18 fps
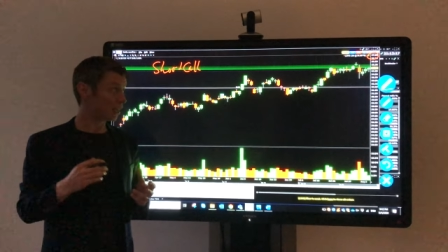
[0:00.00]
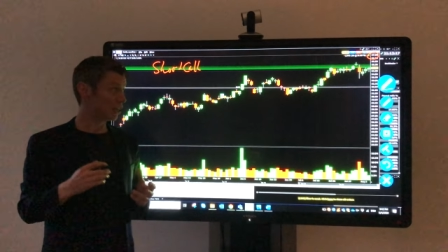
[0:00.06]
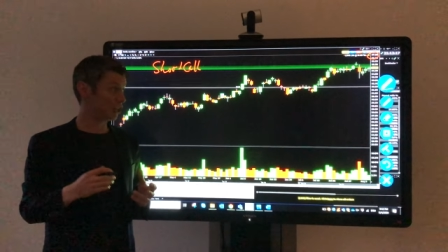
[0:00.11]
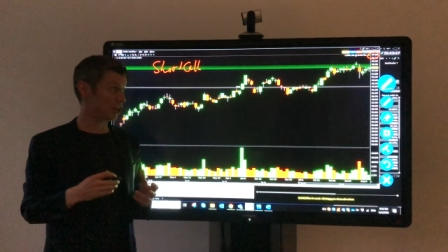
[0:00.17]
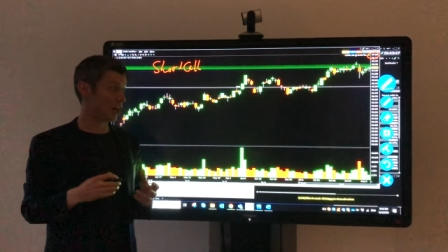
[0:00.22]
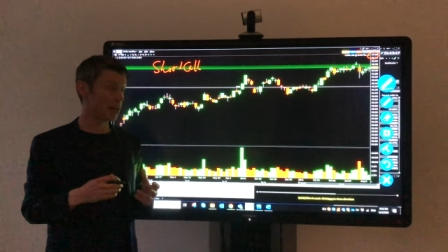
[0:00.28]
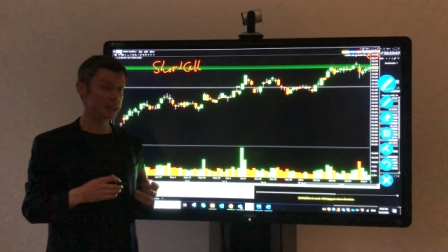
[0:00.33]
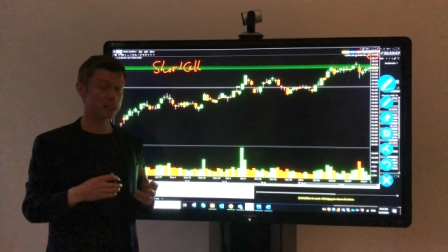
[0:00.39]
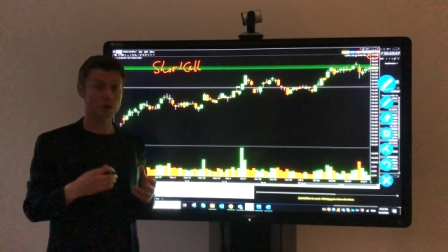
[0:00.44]

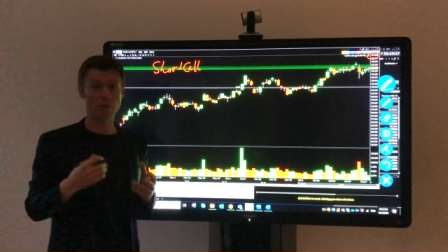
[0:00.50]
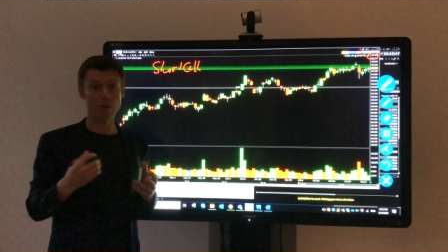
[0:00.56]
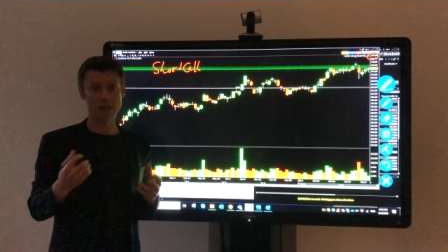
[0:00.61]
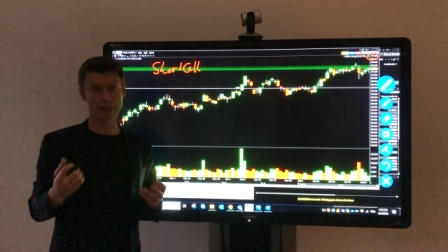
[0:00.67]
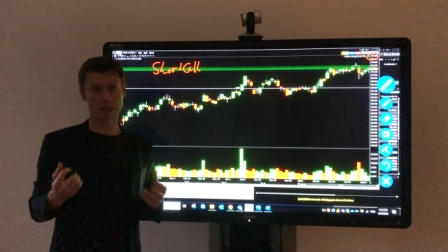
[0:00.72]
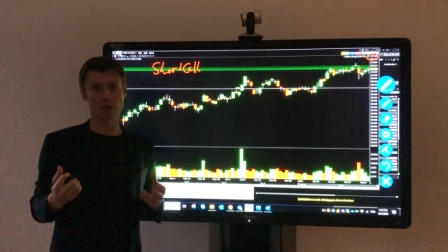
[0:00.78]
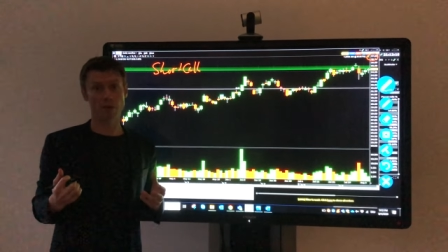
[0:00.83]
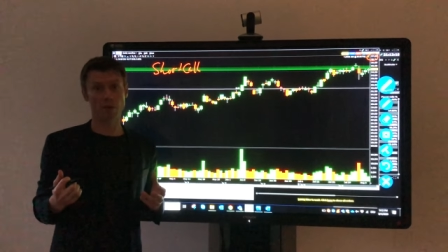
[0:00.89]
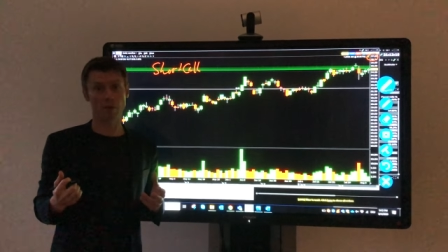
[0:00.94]
chance
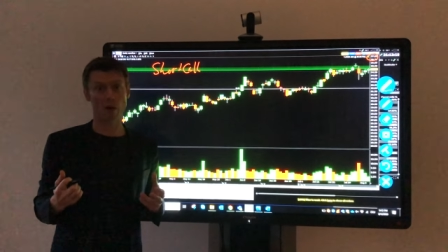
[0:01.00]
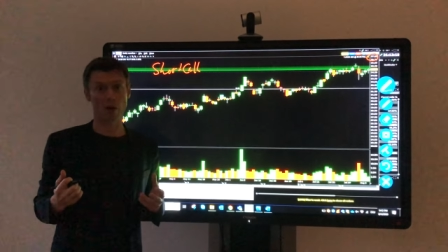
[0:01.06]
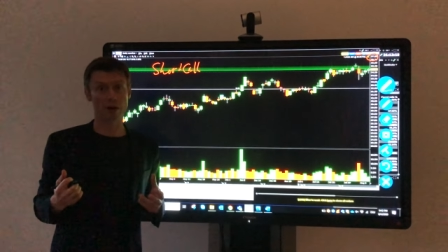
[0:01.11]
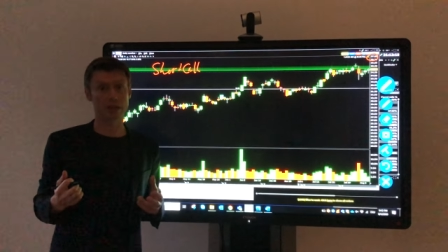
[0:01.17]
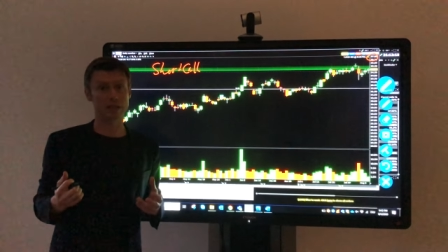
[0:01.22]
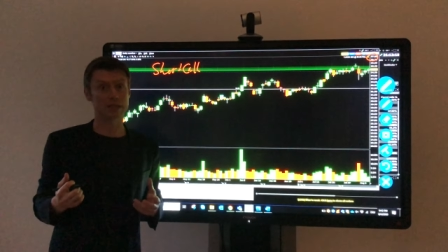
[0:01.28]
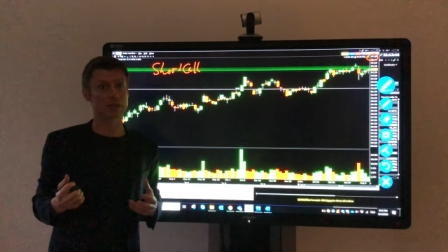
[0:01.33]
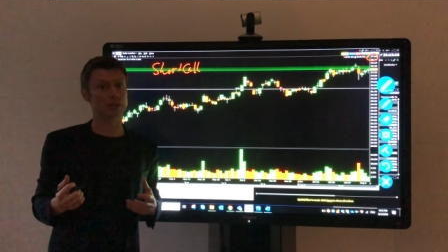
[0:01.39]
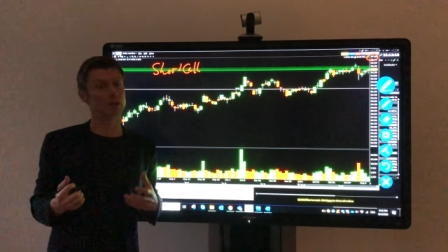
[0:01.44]
risk
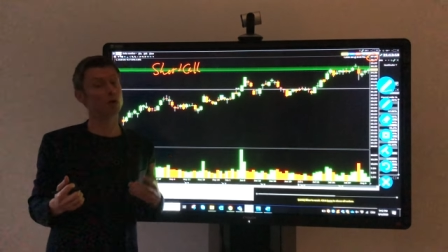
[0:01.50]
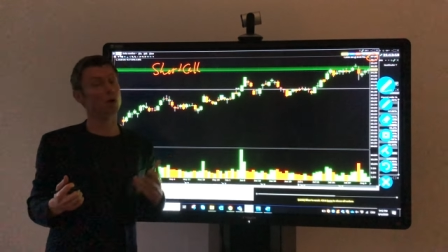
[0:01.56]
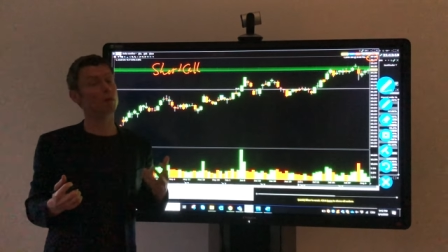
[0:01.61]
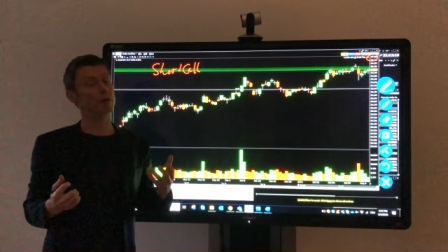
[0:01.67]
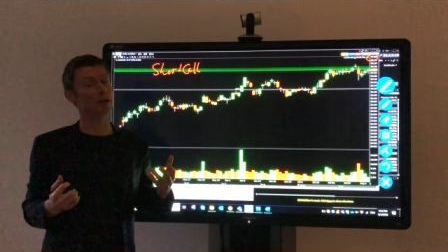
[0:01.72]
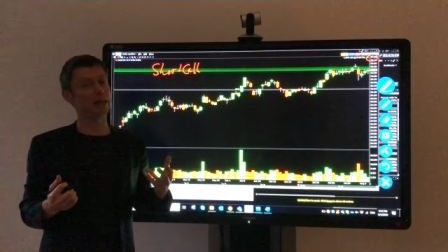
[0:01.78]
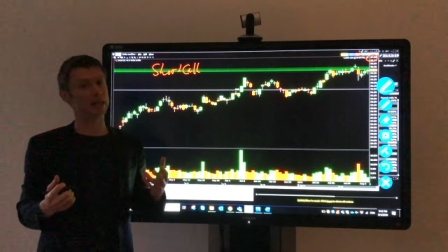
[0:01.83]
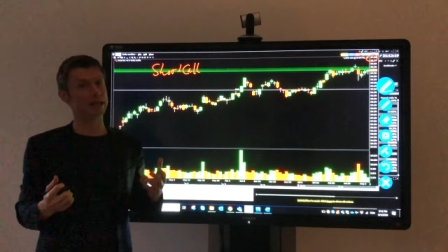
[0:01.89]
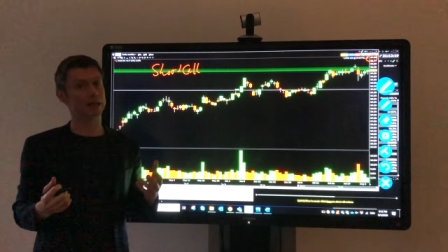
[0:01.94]
reward is
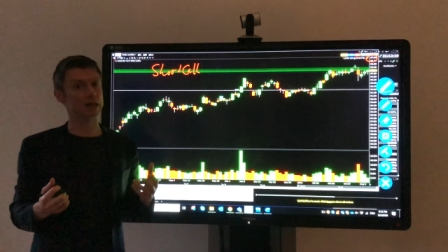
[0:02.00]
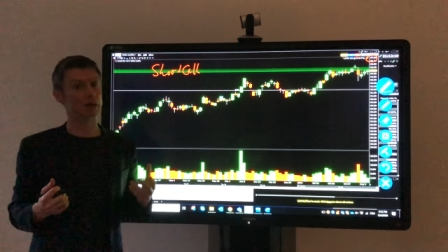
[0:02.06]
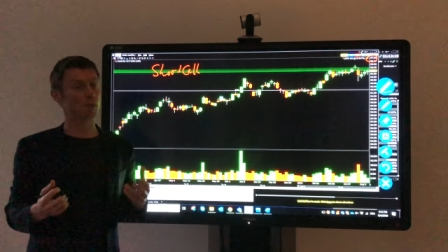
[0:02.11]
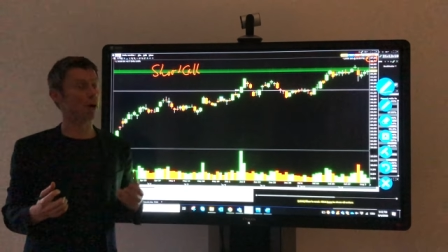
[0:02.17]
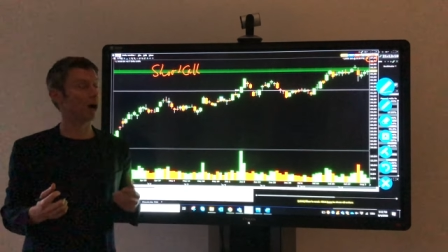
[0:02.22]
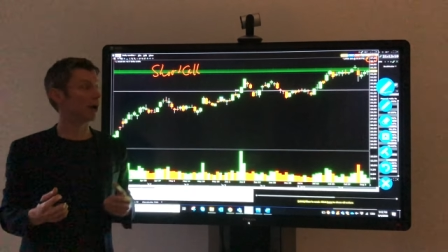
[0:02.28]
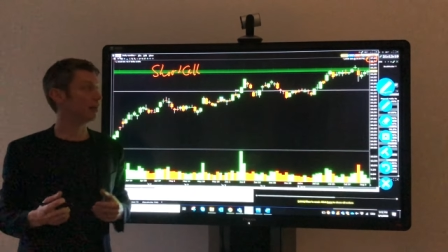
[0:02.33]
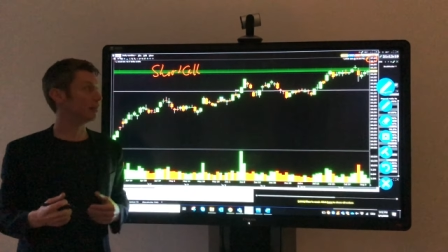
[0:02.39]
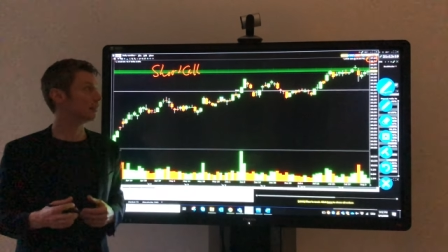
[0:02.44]
normally
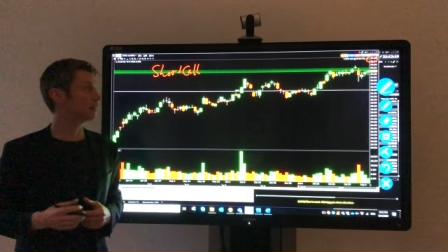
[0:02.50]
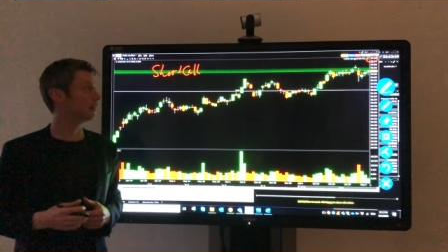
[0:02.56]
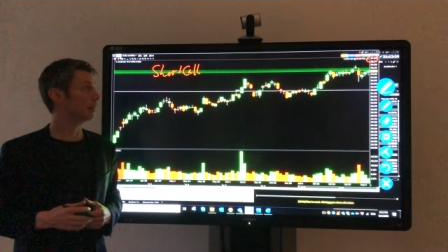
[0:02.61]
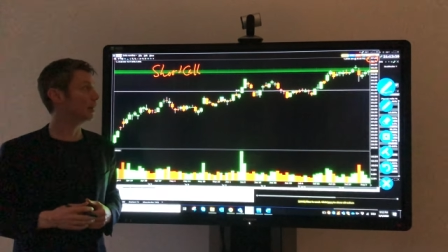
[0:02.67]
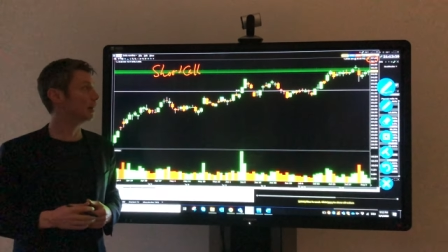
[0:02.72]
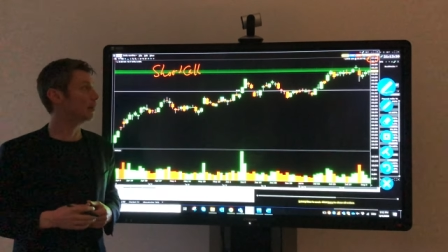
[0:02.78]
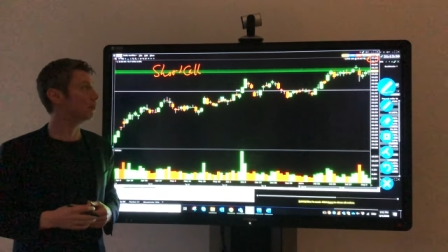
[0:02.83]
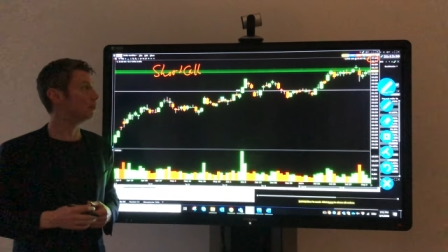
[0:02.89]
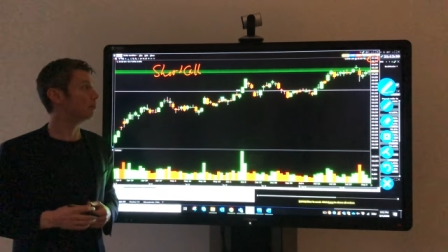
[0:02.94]
quite
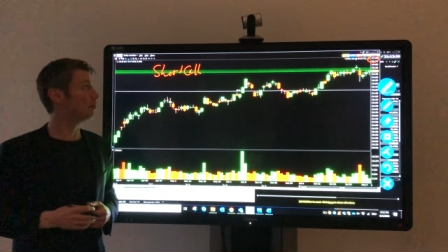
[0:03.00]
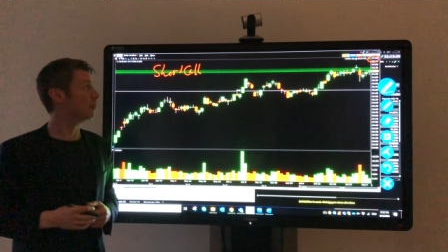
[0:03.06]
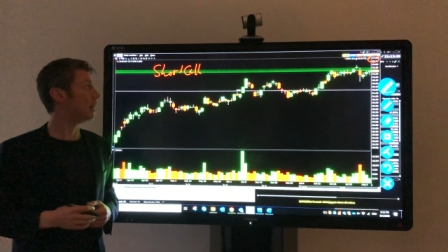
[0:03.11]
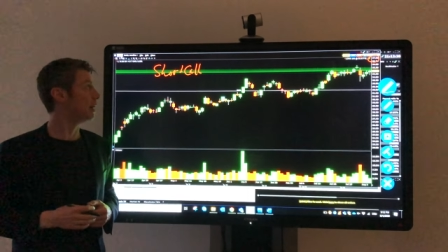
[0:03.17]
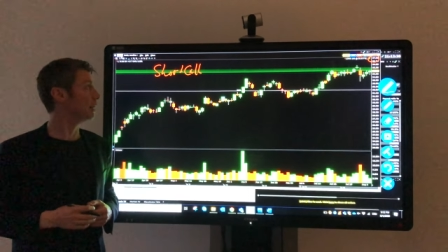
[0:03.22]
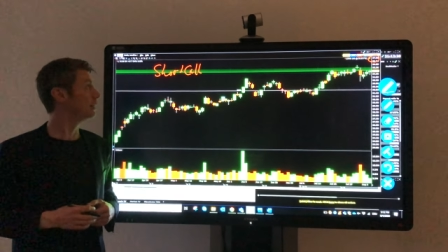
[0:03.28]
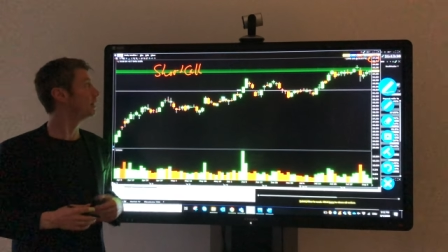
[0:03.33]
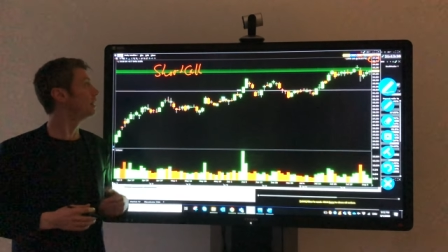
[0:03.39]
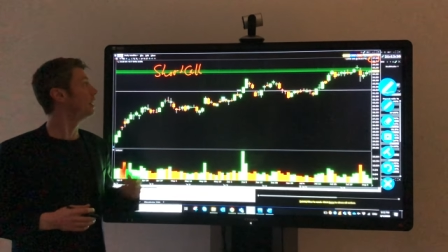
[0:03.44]

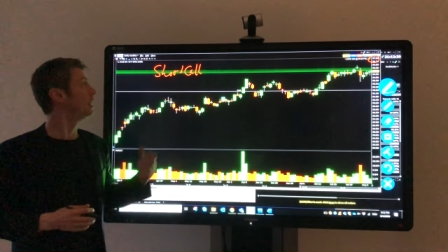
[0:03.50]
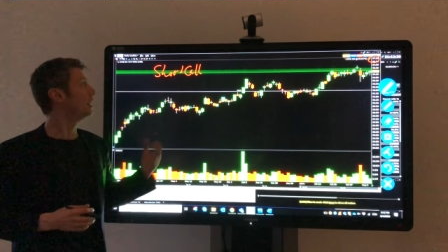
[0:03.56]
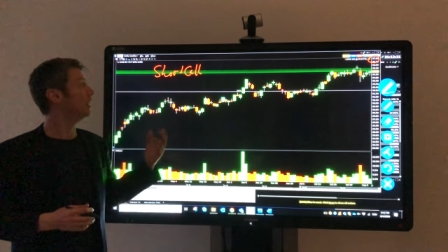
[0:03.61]
bad